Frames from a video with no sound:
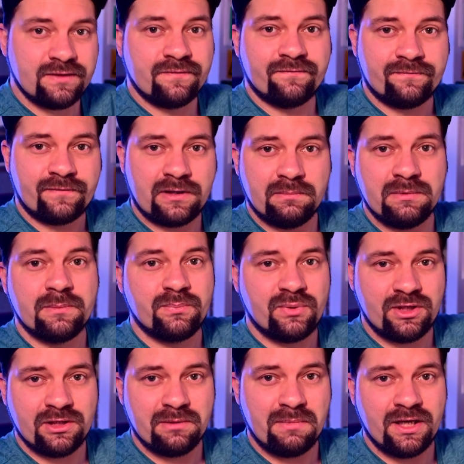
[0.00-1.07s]
from
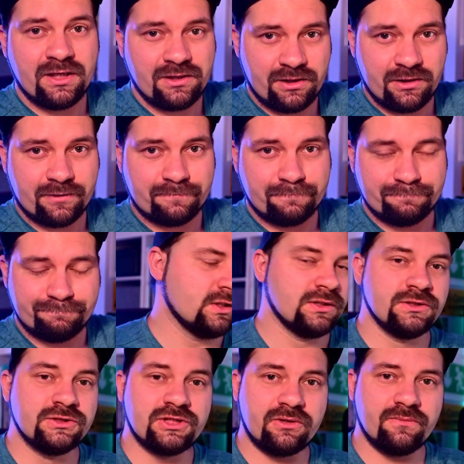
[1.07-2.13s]
PMI Gear.
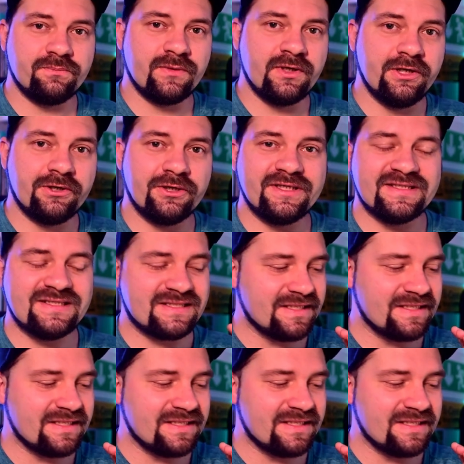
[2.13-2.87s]
So here is the